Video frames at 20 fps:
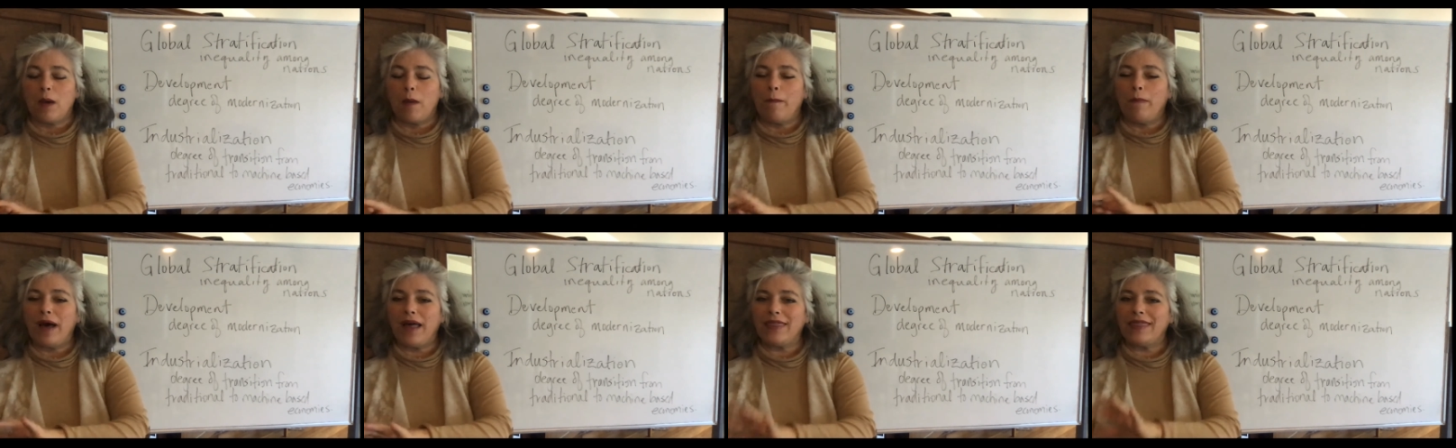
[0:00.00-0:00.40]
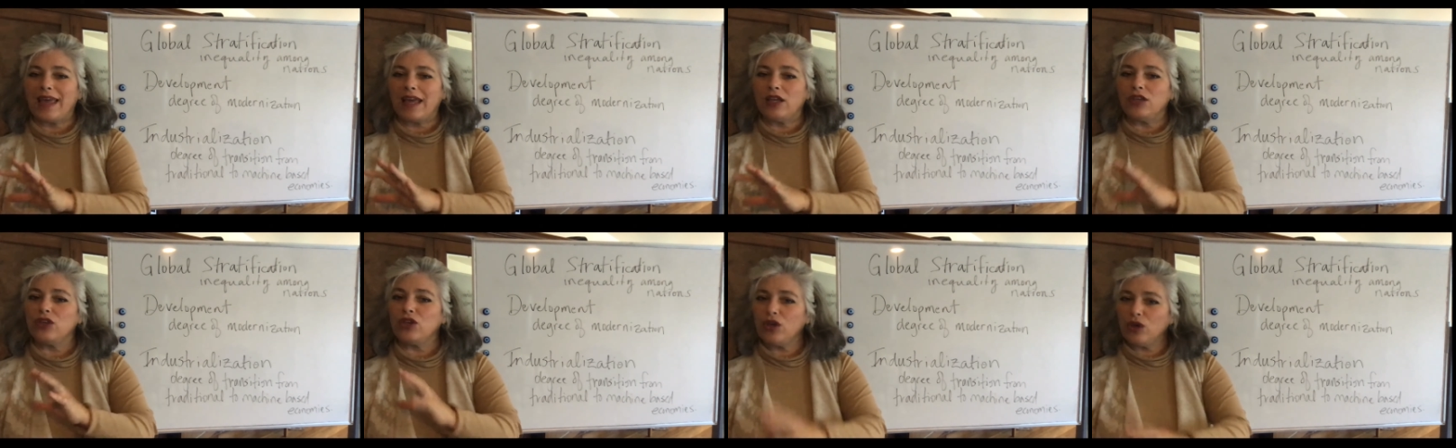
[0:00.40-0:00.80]
but
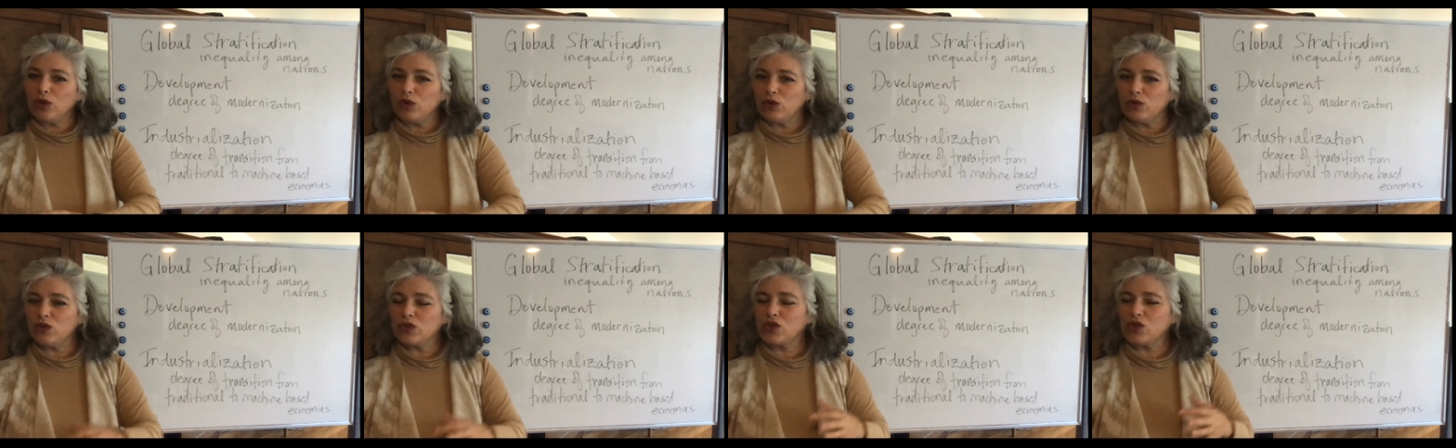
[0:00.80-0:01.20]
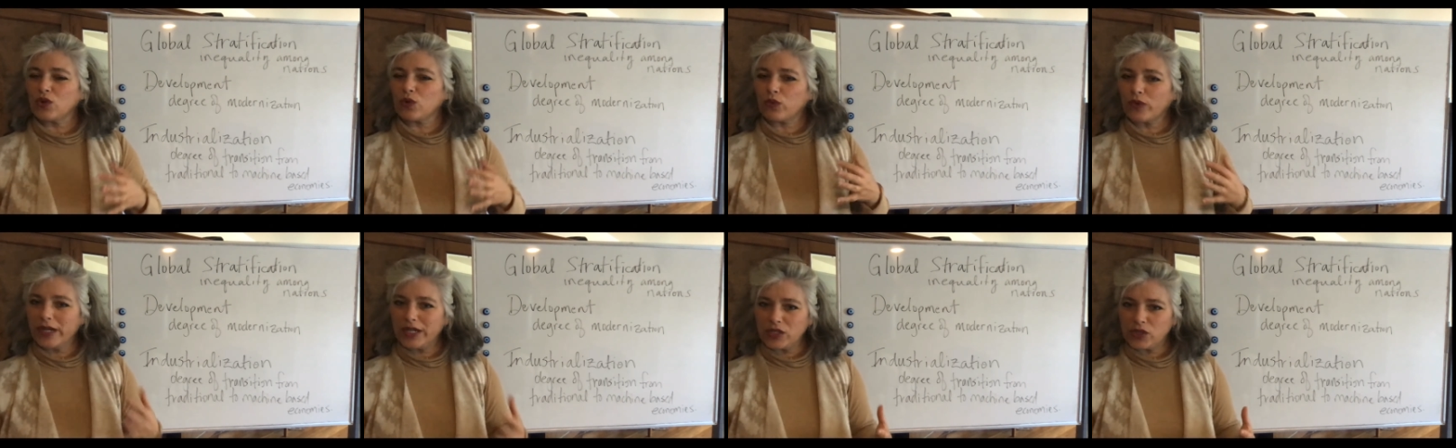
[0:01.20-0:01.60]
that use the
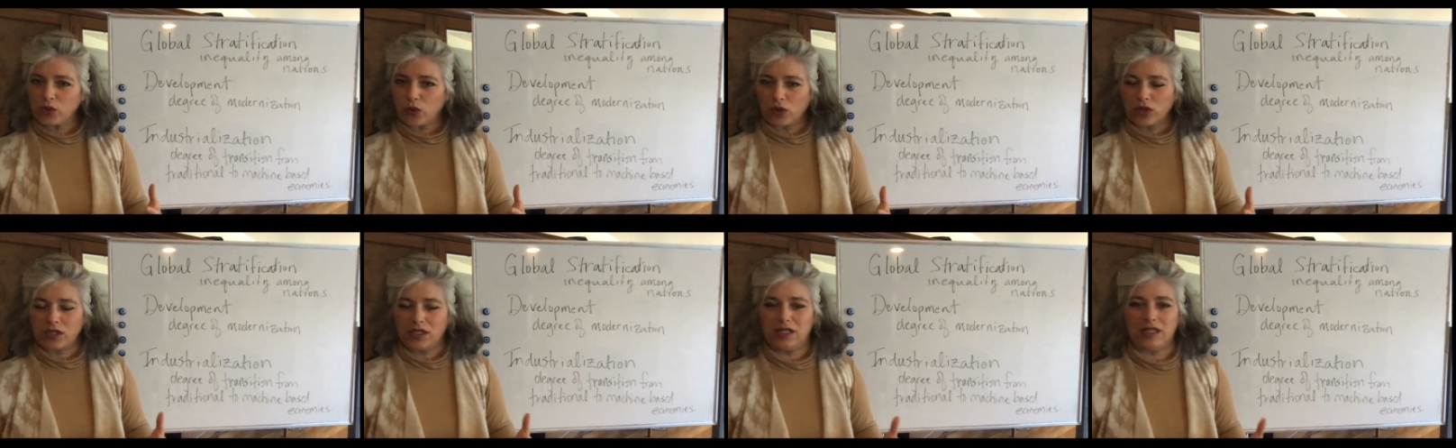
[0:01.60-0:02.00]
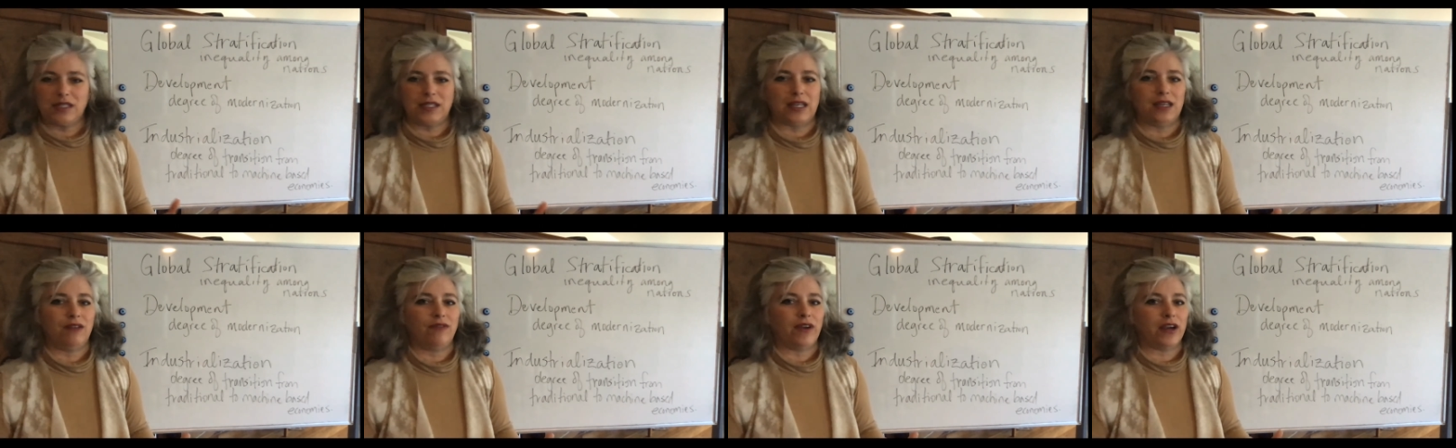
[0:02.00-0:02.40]
resources
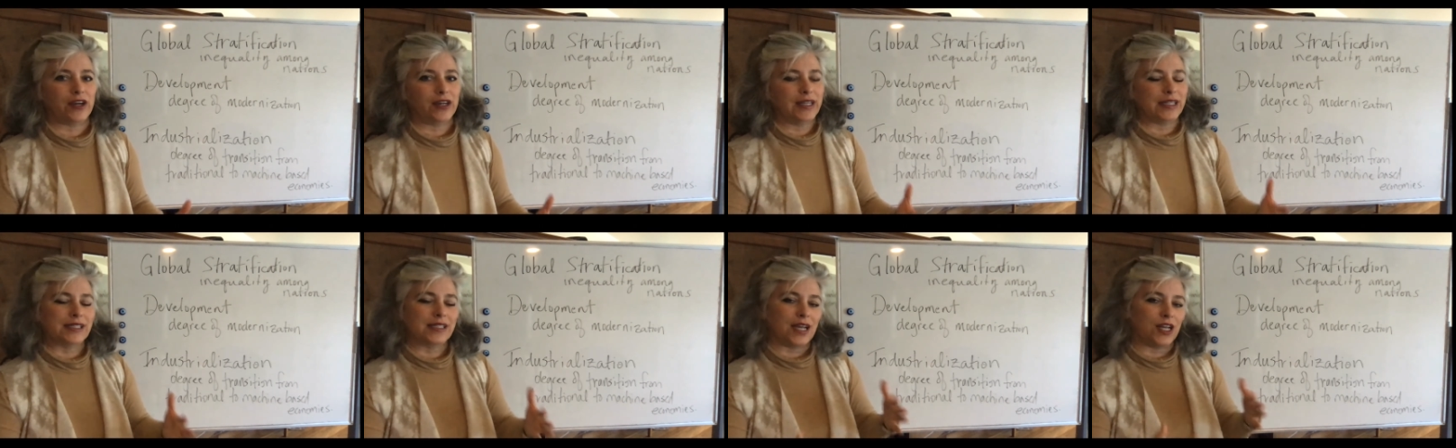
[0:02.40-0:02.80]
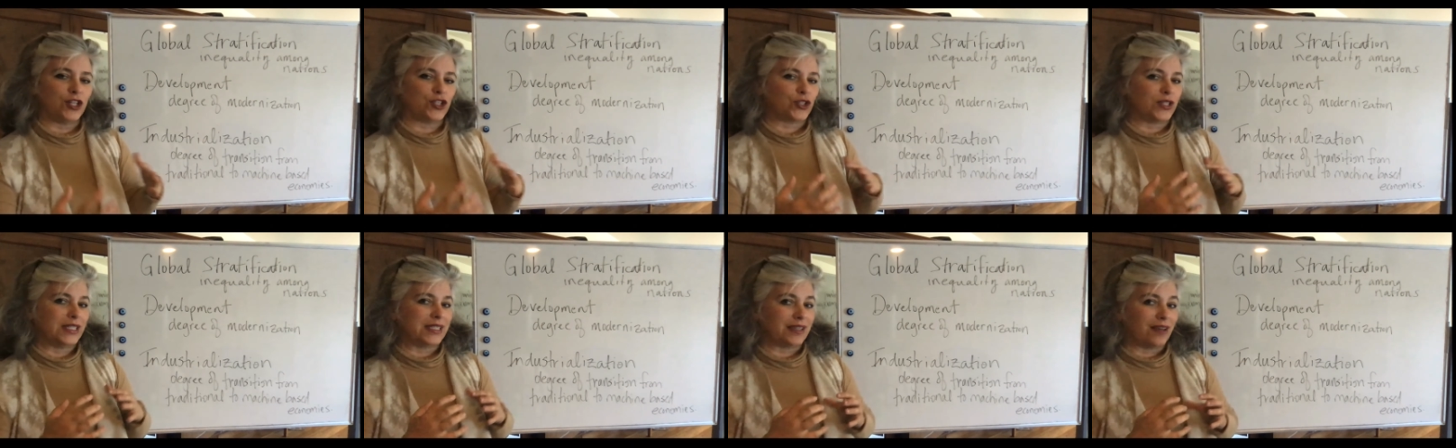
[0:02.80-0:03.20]
in various
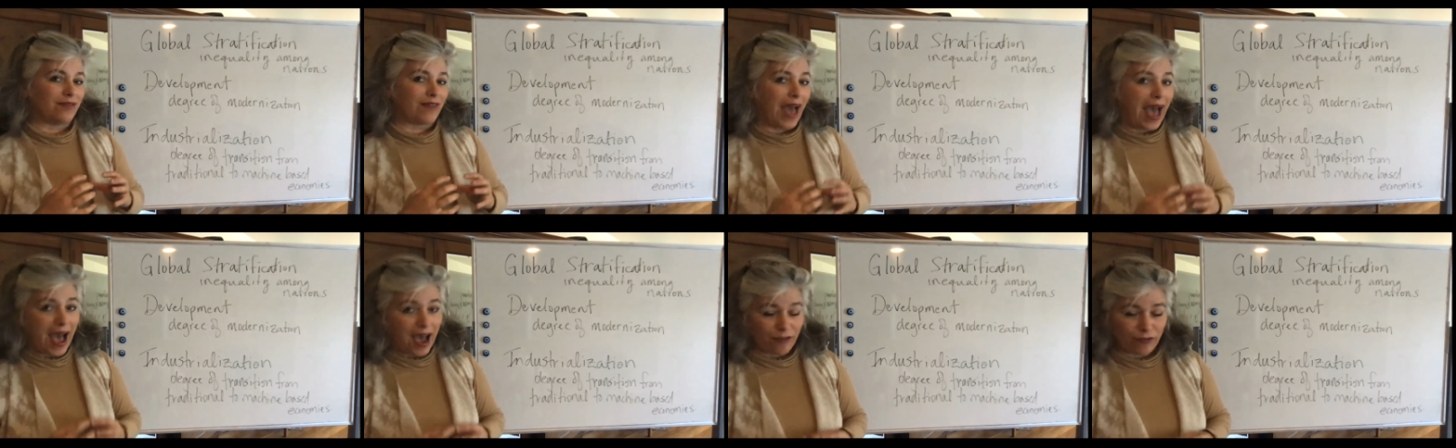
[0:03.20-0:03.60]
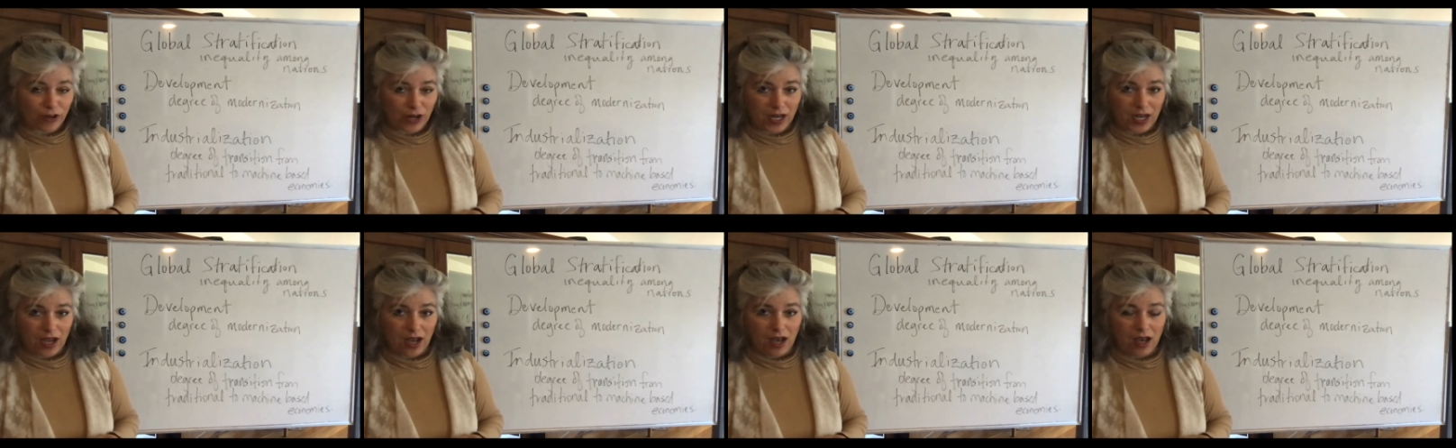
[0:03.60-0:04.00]
countries of
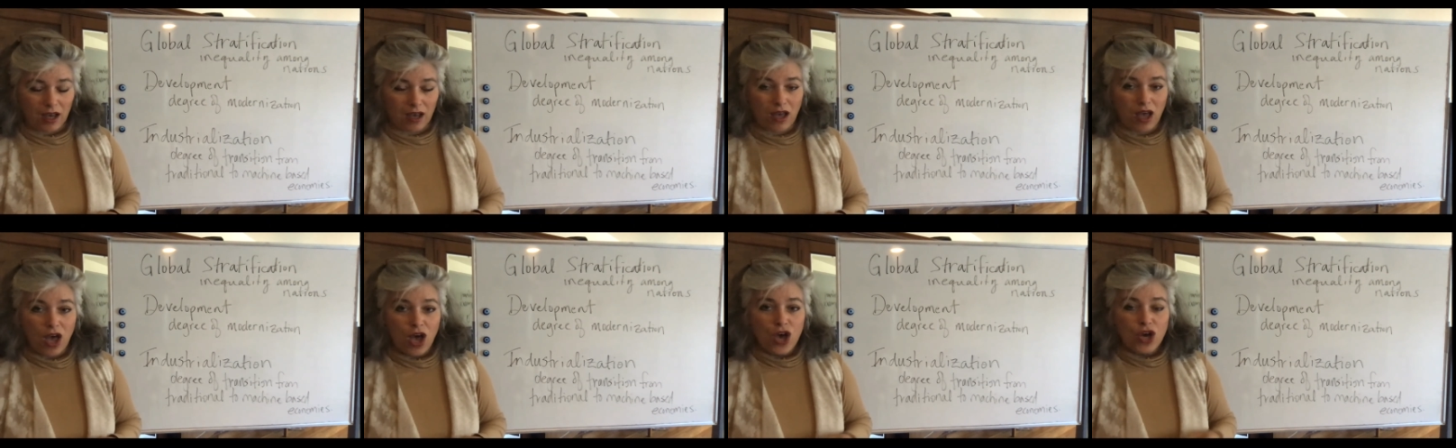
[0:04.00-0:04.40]
Africa